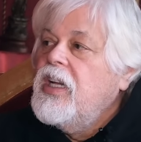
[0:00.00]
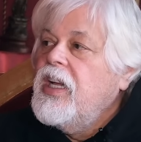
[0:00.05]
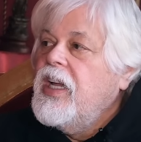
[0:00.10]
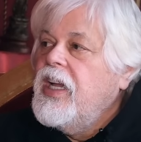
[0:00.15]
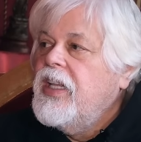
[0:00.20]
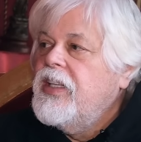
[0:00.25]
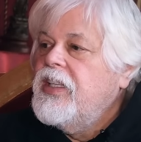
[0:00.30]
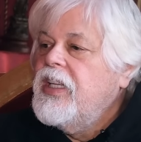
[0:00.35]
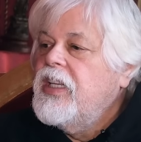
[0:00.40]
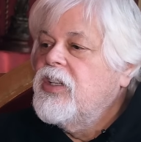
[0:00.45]

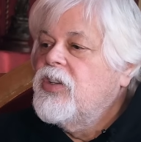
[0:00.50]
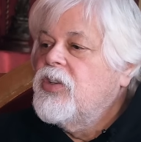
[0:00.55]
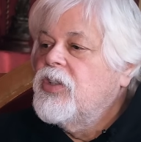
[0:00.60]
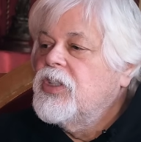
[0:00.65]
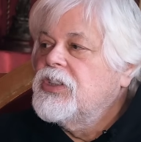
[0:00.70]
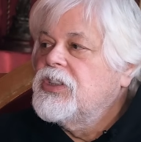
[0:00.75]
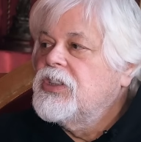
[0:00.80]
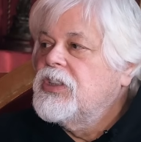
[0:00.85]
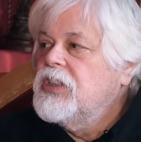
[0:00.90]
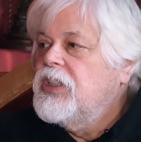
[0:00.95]
And then of
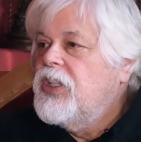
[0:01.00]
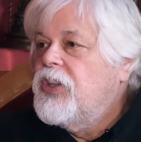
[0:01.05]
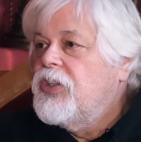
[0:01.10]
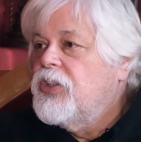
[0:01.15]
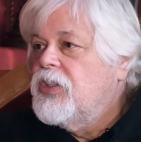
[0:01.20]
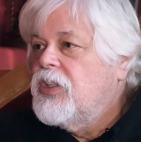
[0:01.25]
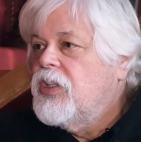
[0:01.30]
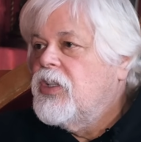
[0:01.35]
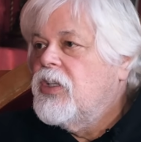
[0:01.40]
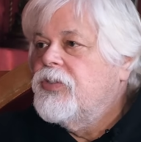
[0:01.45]
course the
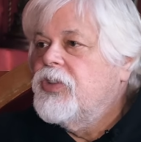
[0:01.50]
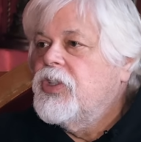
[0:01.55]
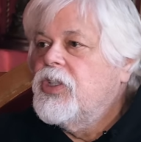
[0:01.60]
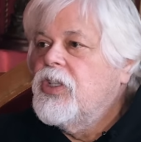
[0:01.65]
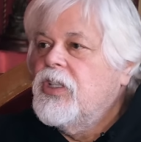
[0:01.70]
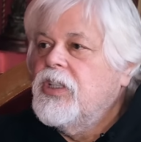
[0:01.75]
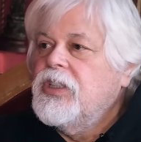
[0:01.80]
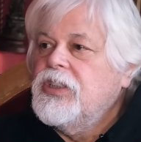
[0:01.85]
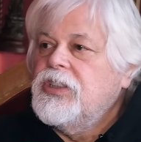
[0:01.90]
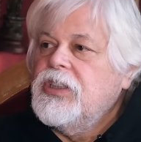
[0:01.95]
third law of
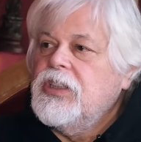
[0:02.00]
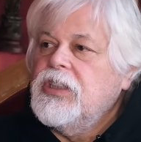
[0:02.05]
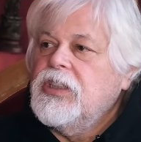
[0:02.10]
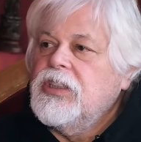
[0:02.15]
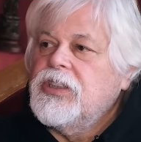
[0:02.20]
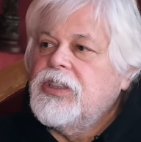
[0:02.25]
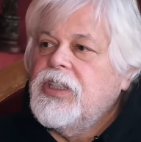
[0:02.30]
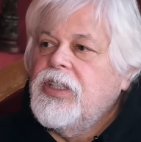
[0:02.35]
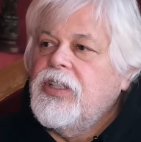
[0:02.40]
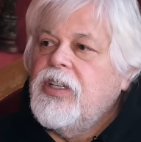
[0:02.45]
ecology
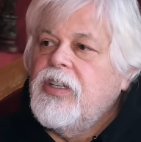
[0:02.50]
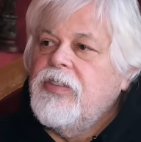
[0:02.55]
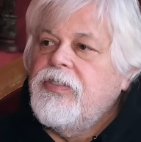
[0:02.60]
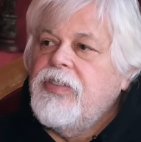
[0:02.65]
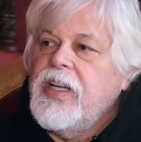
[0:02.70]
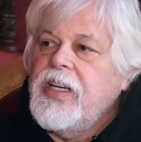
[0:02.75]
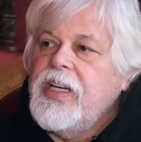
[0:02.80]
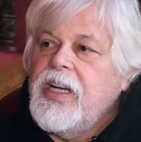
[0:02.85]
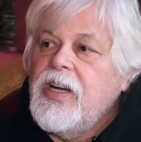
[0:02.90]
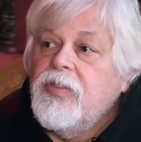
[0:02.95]
is the law of
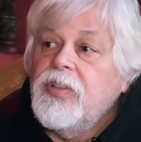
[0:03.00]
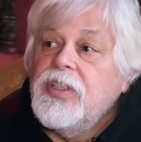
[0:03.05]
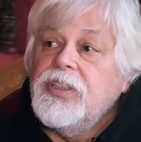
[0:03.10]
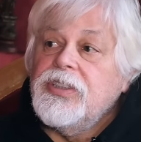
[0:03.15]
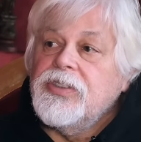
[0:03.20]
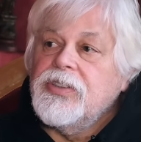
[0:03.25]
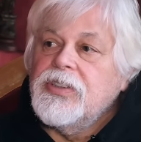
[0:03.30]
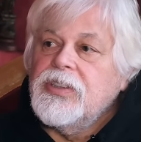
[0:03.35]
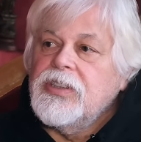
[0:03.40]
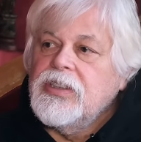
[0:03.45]
finite
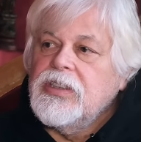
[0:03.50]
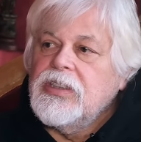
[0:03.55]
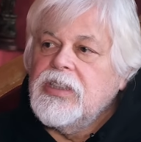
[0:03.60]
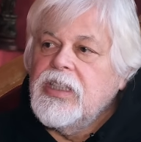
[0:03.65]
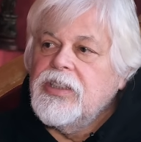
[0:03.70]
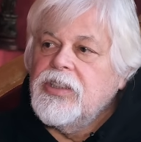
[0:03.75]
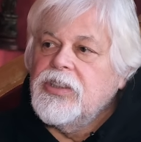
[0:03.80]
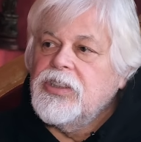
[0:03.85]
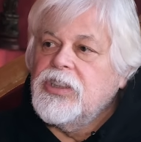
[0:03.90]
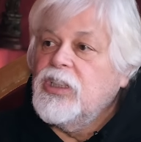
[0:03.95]
resources,
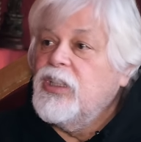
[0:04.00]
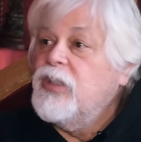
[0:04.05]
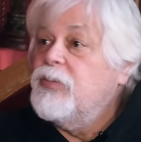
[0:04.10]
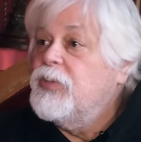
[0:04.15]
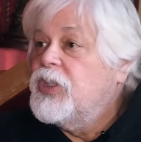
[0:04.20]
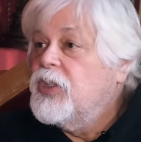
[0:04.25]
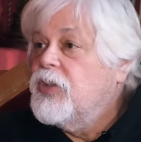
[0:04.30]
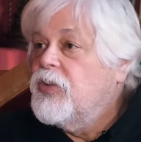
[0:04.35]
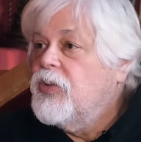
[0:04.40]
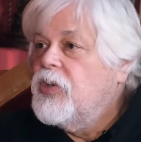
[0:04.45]
that there's a
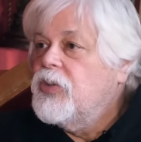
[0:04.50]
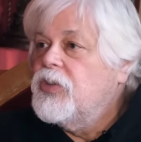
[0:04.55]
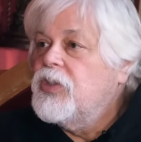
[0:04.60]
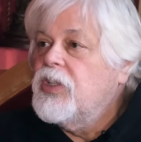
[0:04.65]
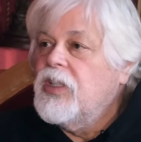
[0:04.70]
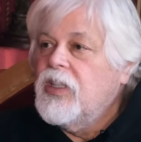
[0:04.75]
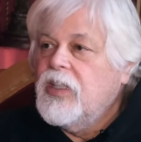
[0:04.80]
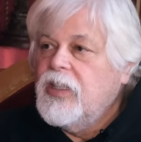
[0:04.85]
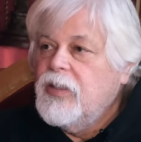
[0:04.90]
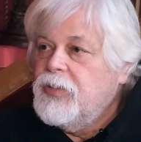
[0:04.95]
limit to growth
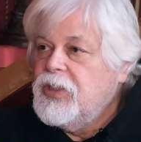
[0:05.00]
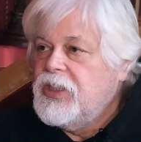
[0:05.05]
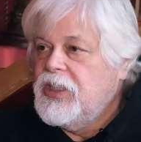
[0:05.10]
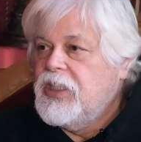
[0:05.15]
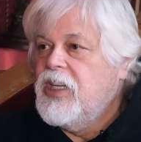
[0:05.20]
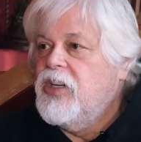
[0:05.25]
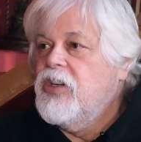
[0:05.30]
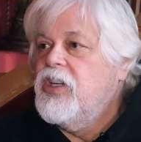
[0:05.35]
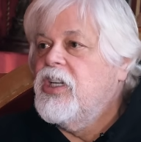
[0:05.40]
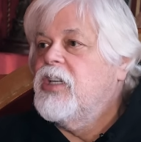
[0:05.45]
and a limit to
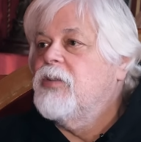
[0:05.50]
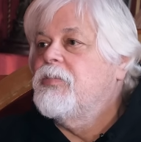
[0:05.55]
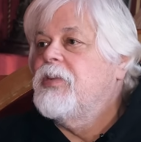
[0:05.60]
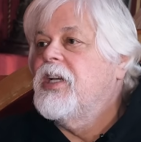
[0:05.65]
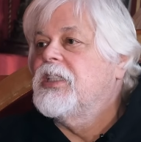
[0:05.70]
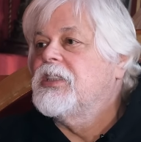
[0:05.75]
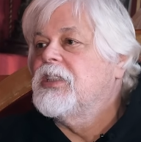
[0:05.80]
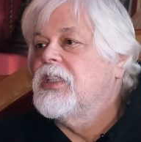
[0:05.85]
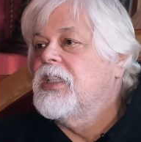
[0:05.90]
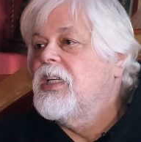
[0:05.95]
carrying
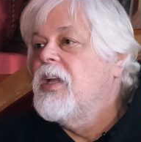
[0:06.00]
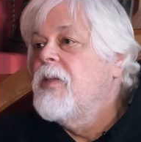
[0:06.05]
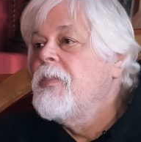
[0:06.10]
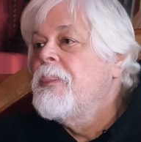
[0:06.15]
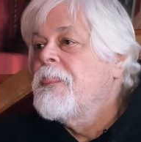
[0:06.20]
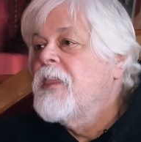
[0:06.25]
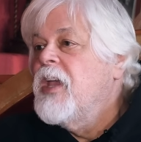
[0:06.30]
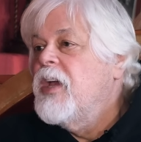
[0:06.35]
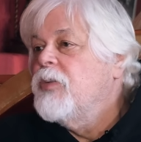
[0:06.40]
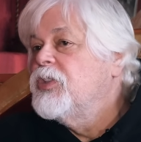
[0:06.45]
capacity,
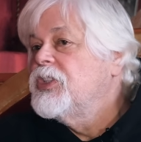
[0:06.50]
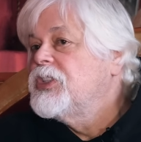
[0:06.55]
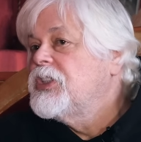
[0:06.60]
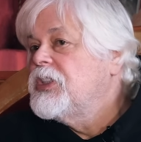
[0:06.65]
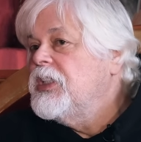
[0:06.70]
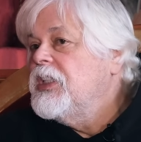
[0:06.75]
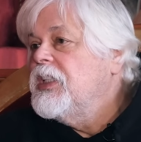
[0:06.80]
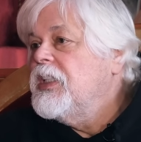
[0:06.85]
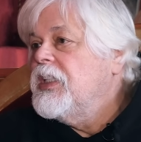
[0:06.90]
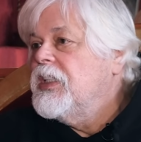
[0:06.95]
and we're
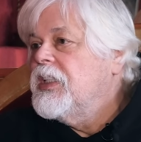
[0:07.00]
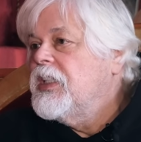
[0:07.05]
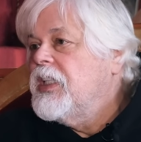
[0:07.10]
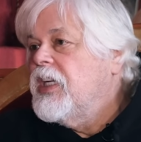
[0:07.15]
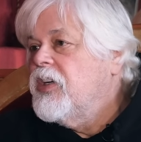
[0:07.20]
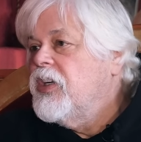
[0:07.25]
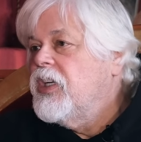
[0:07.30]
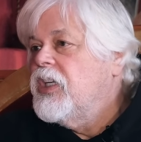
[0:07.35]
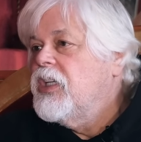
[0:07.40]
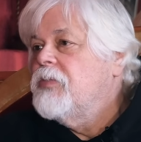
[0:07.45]
stealing the
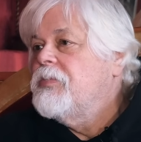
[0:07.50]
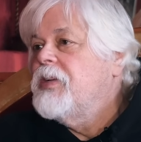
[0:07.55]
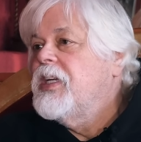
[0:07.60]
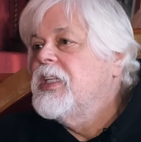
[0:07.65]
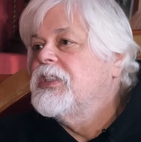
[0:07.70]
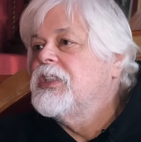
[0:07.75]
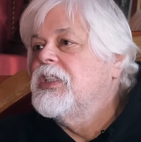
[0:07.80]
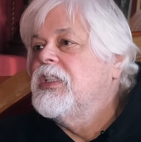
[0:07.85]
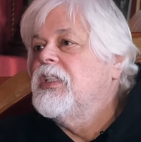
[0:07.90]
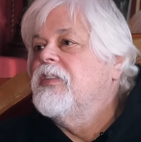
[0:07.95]
carrying
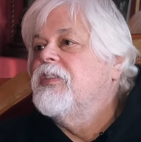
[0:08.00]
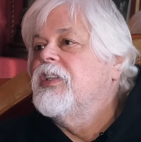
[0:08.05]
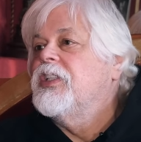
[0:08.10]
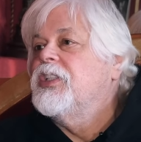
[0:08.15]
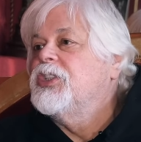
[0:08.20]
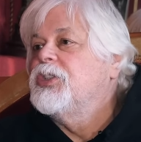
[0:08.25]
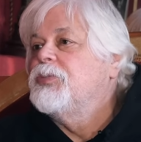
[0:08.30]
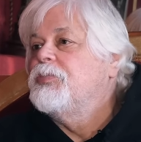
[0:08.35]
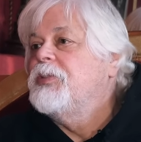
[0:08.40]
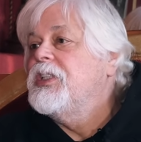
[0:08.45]
capacity of
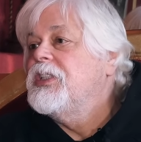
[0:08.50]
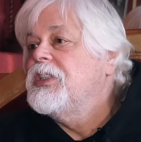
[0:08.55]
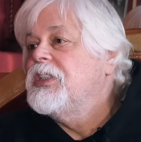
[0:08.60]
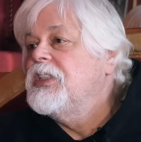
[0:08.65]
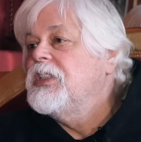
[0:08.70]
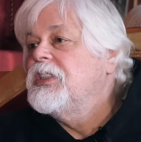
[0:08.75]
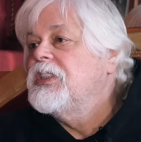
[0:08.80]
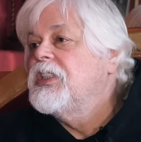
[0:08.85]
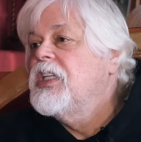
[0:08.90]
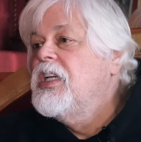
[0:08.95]
other
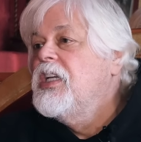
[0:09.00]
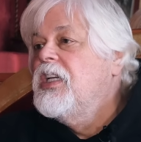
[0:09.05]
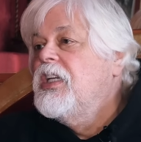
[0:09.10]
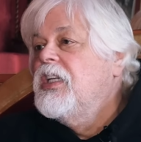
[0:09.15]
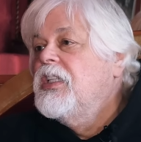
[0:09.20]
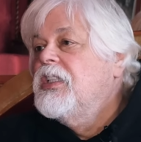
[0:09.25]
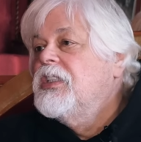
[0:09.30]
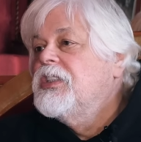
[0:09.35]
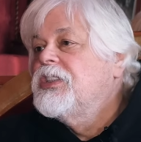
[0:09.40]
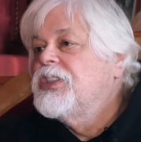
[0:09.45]
species
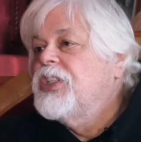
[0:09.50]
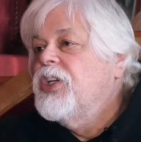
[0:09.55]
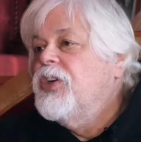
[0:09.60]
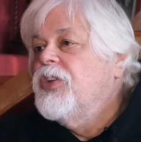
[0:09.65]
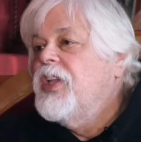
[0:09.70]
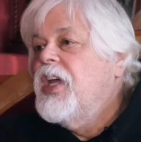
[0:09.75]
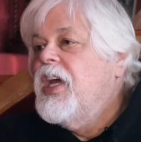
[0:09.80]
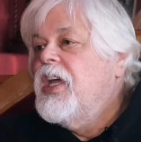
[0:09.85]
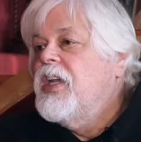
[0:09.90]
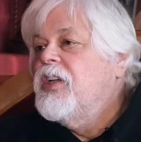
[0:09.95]

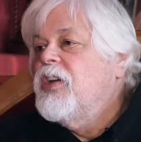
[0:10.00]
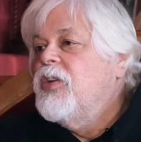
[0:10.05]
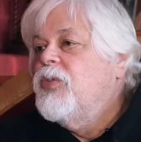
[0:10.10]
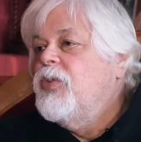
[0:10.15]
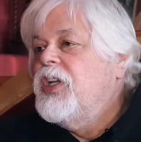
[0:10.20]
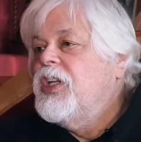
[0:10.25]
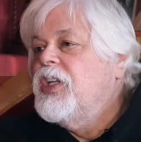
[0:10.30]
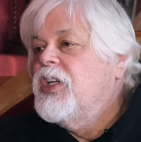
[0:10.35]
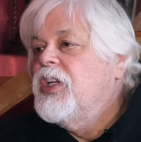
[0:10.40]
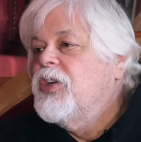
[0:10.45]
so that
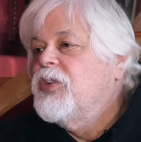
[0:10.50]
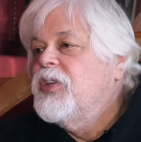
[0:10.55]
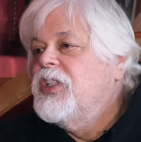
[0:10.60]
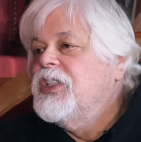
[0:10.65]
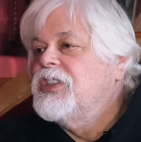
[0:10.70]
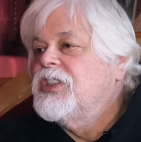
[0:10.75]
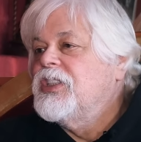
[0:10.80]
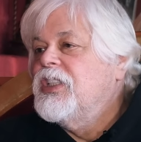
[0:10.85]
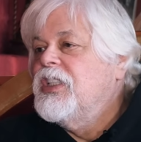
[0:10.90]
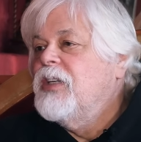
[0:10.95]
we can
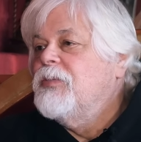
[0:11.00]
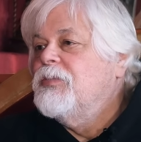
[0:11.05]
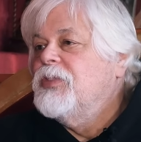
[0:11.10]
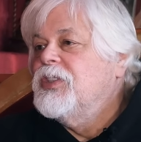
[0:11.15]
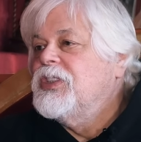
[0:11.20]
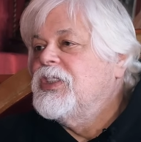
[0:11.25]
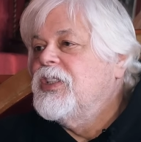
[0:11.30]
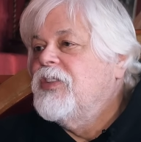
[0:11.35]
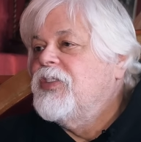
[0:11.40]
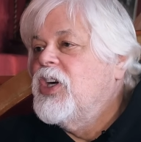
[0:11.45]
increase the
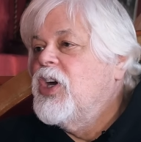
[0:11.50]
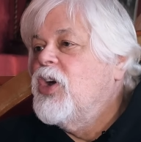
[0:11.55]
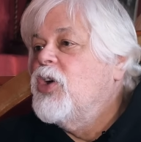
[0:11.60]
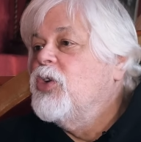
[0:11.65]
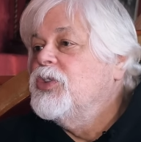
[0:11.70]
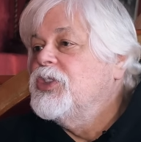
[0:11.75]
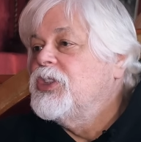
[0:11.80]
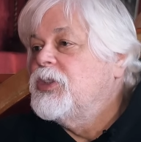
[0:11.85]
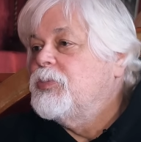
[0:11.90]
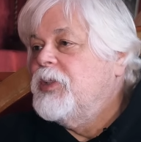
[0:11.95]
numbers of our
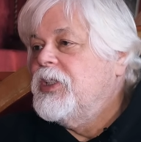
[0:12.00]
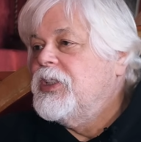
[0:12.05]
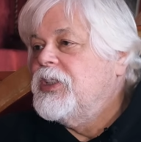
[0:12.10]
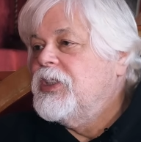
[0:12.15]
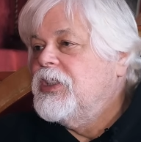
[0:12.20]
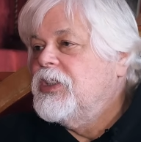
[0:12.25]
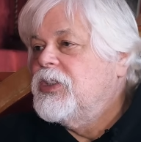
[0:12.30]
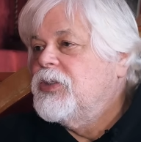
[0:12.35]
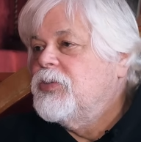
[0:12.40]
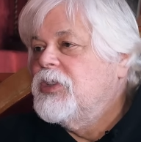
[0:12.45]
own
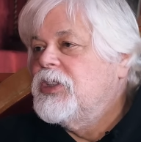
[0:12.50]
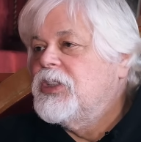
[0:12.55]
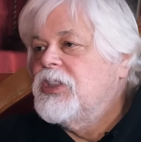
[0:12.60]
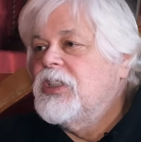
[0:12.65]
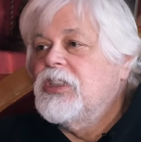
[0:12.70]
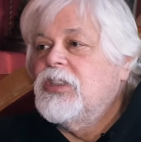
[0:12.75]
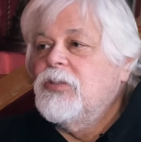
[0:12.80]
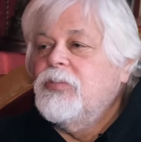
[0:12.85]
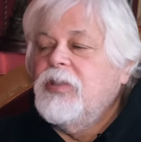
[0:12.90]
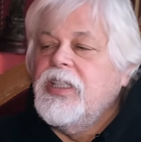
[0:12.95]
species, which
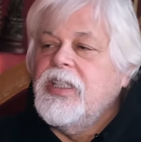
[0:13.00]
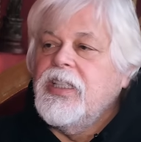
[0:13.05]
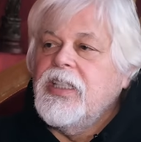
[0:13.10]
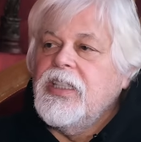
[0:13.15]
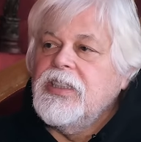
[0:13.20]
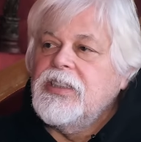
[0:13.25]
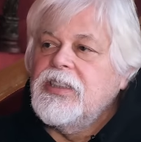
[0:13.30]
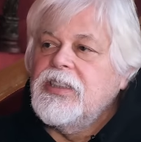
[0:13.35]
doesn't make any